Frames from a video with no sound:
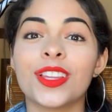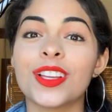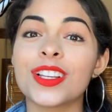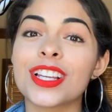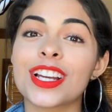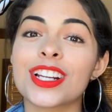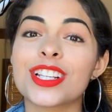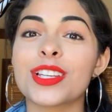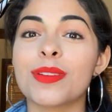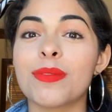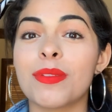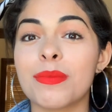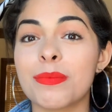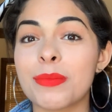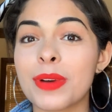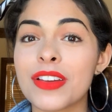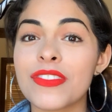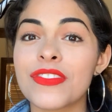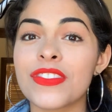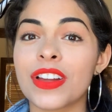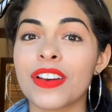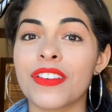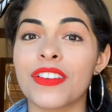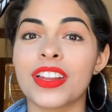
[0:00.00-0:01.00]
those are some of my
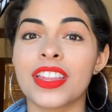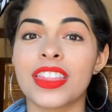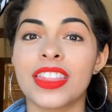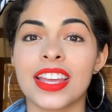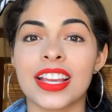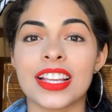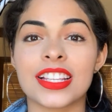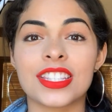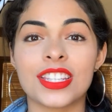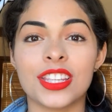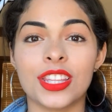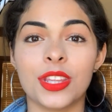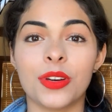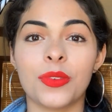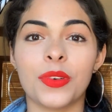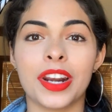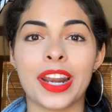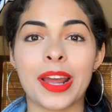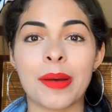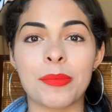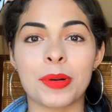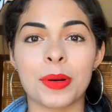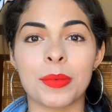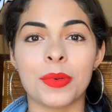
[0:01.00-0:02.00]
favorite things to do when
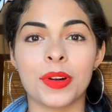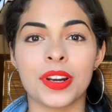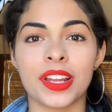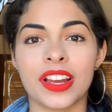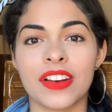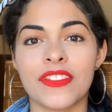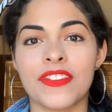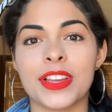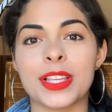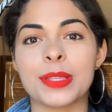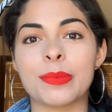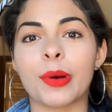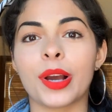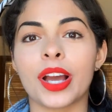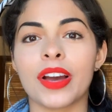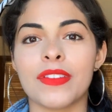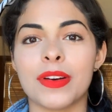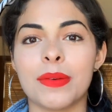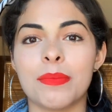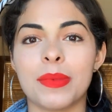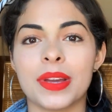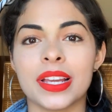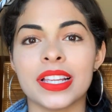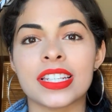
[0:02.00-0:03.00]
I'm promoting a Facebook
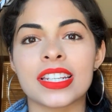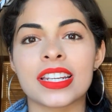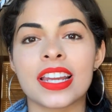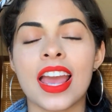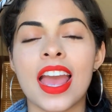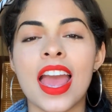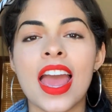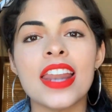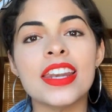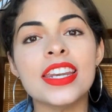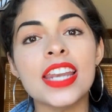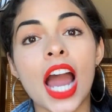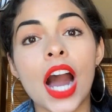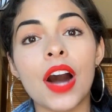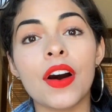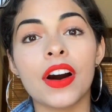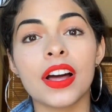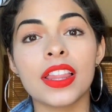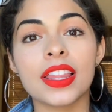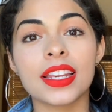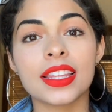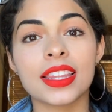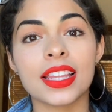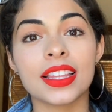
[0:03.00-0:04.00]
event page. Now,
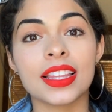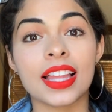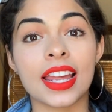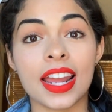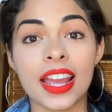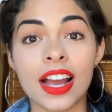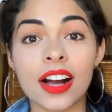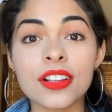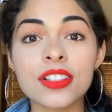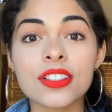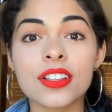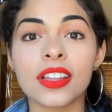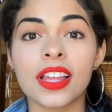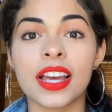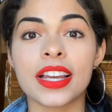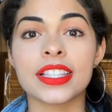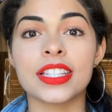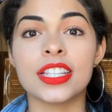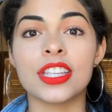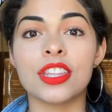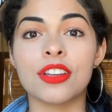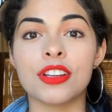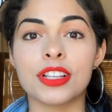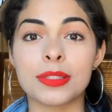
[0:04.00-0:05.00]
other thing that I also like
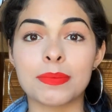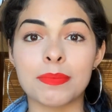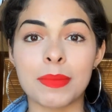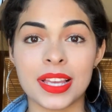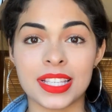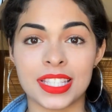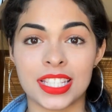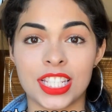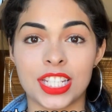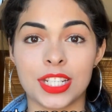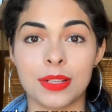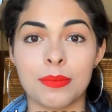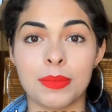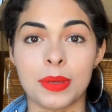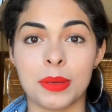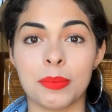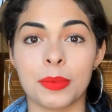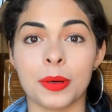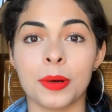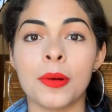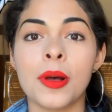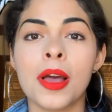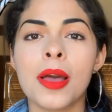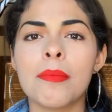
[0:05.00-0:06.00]
to do is messaging
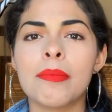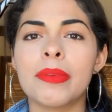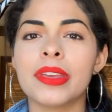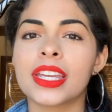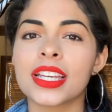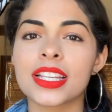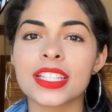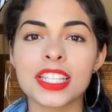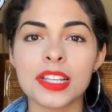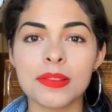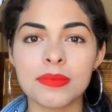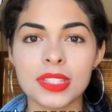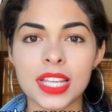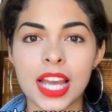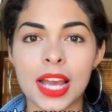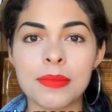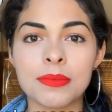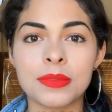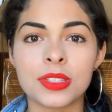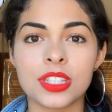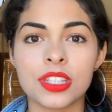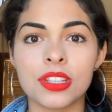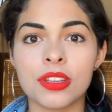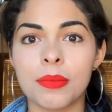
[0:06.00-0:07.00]
people, because
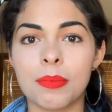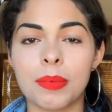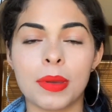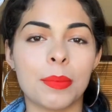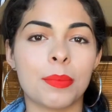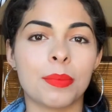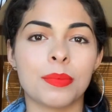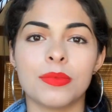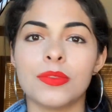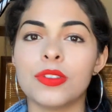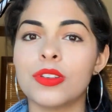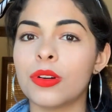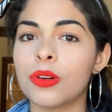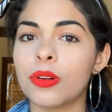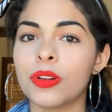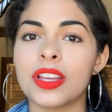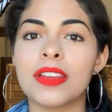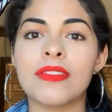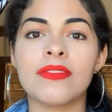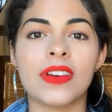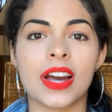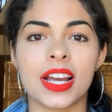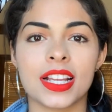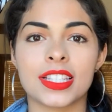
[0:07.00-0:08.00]
sometimes you'll
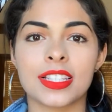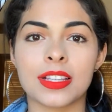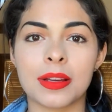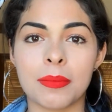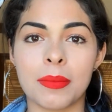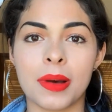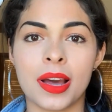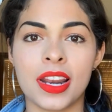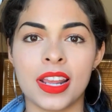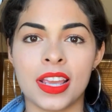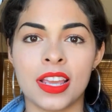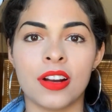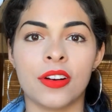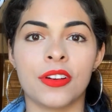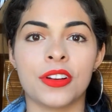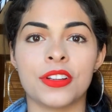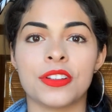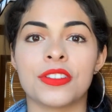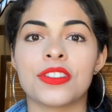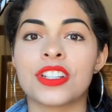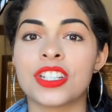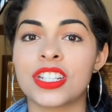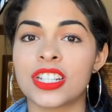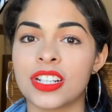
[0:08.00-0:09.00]
invite somebody or
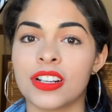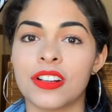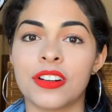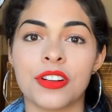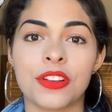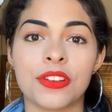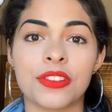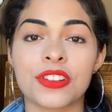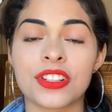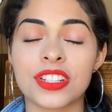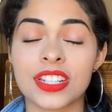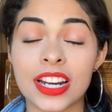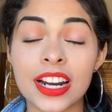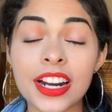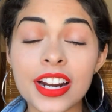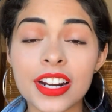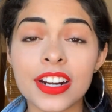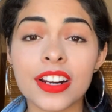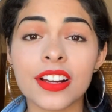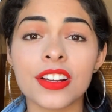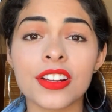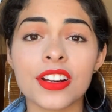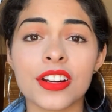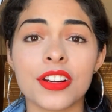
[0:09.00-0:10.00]
you share
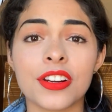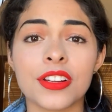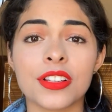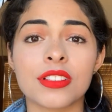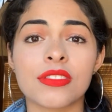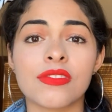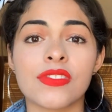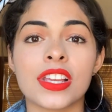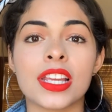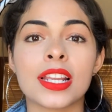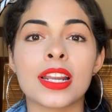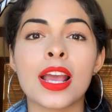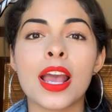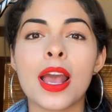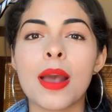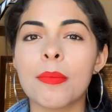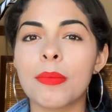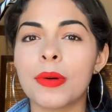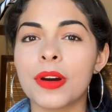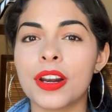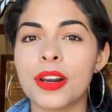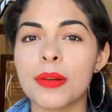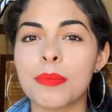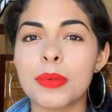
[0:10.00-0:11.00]
it on your newsfeed,
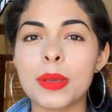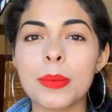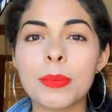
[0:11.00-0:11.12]
but